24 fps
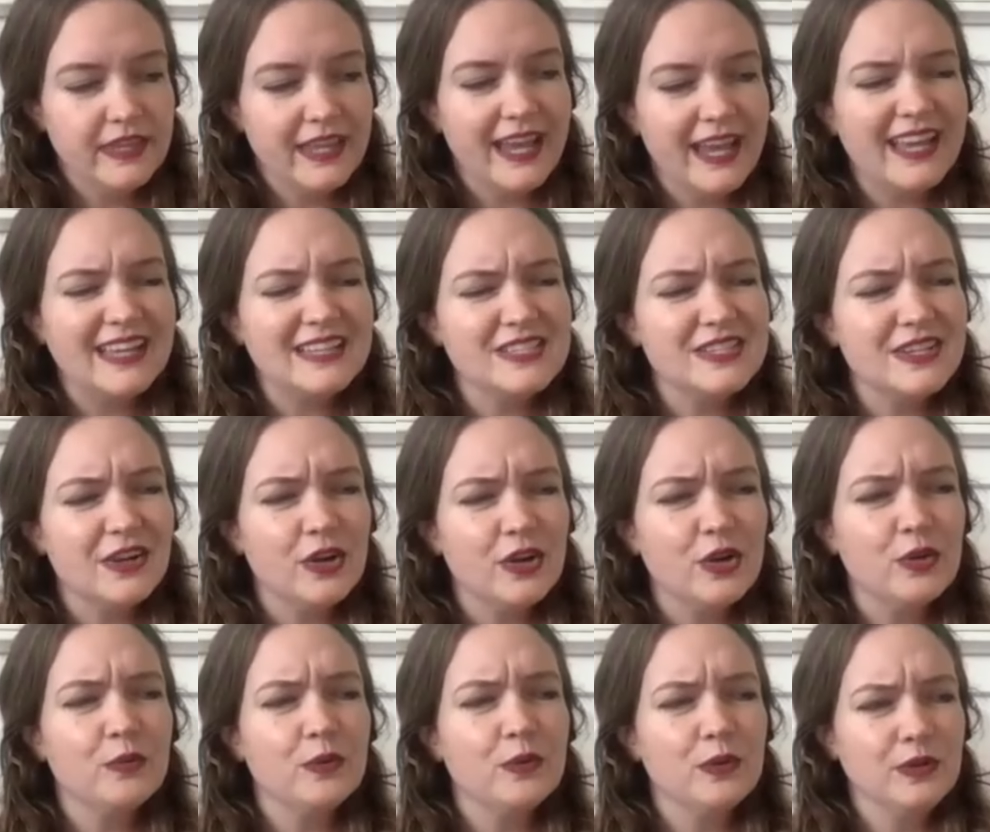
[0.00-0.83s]
as
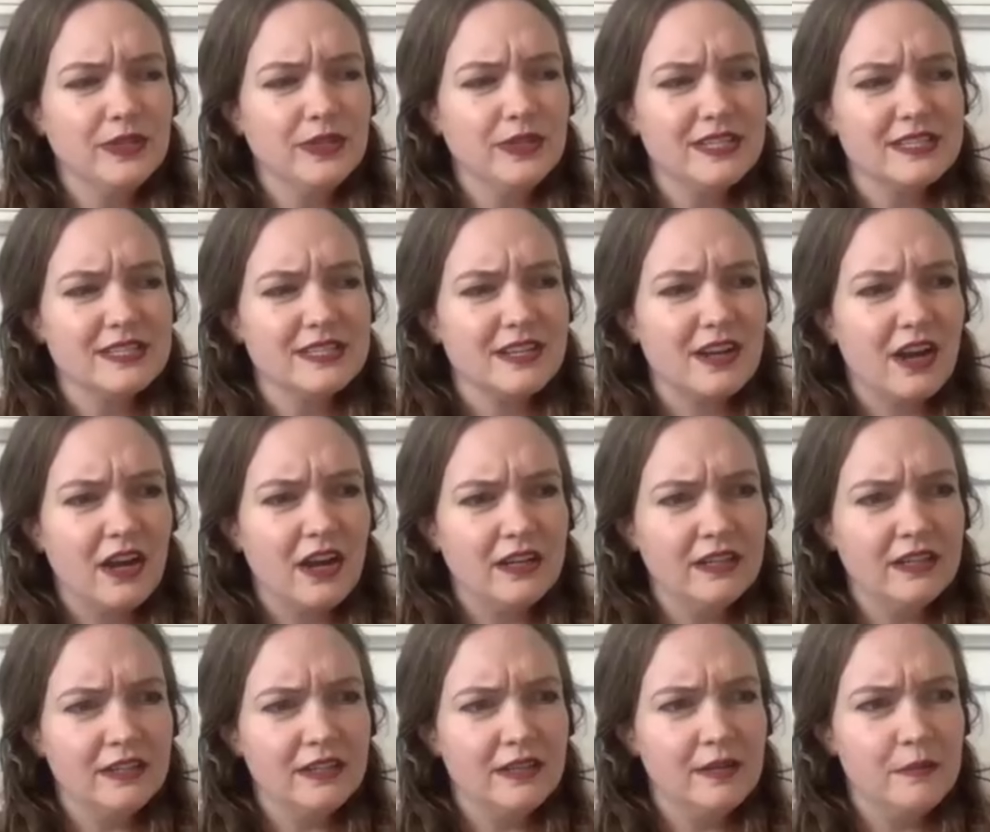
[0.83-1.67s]
our world has
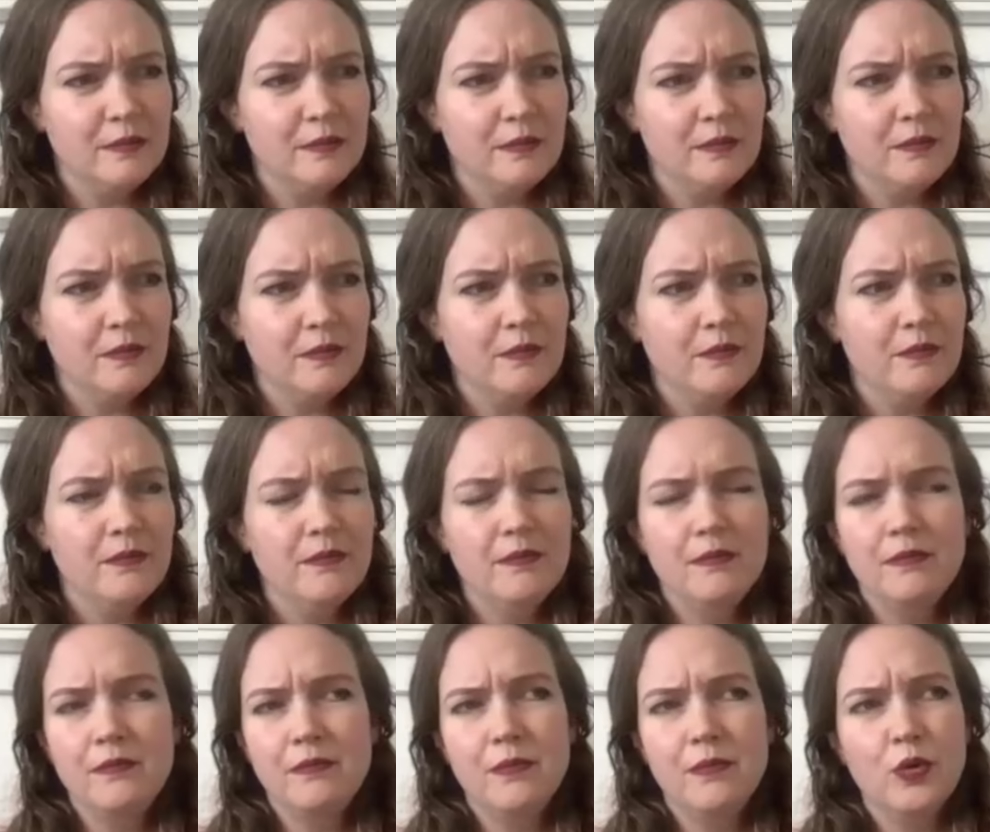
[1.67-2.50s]
gotten
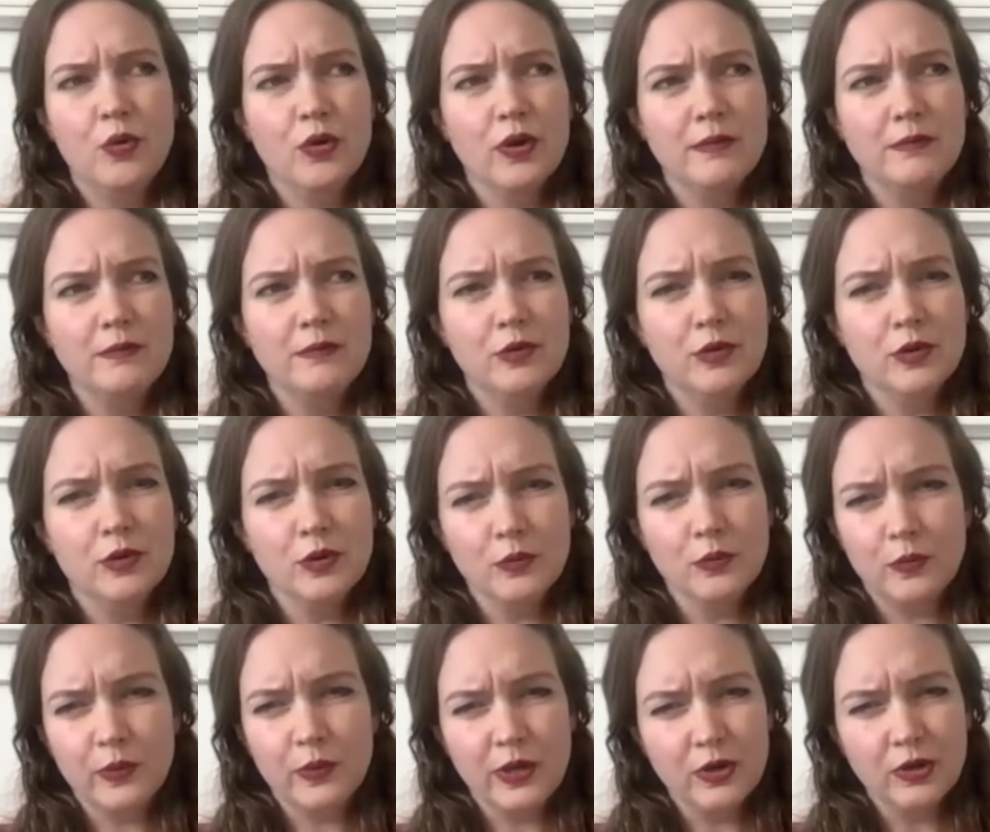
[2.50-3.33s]
more and
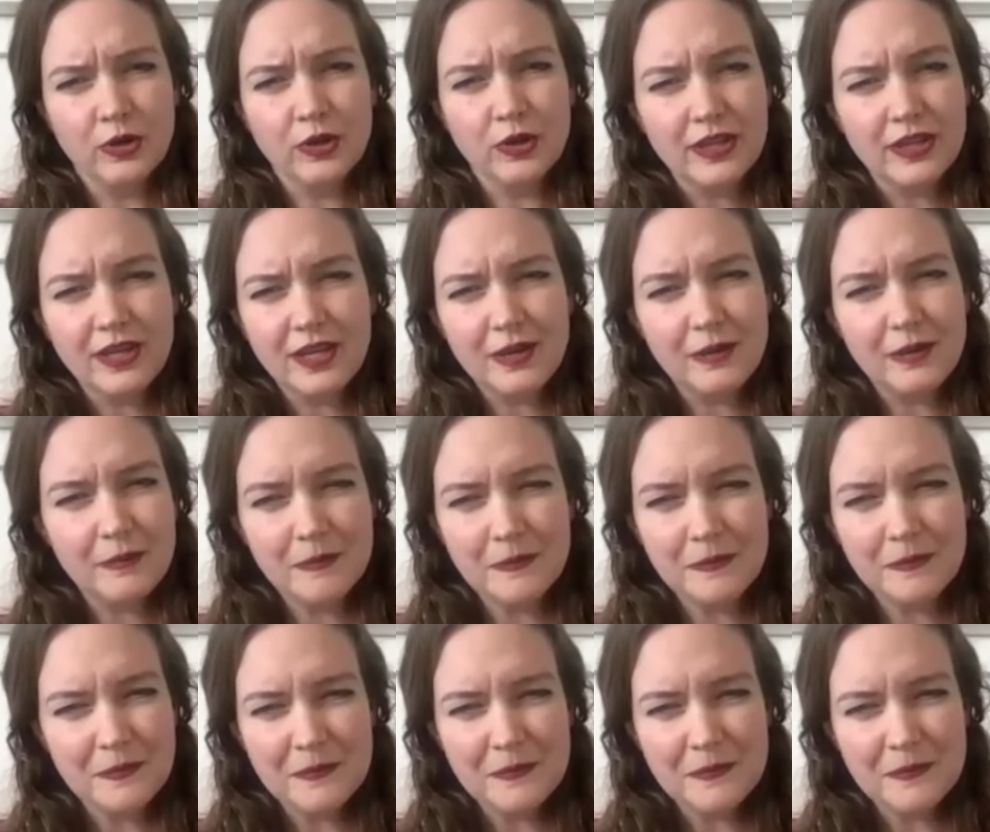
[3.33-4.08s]
more weirdly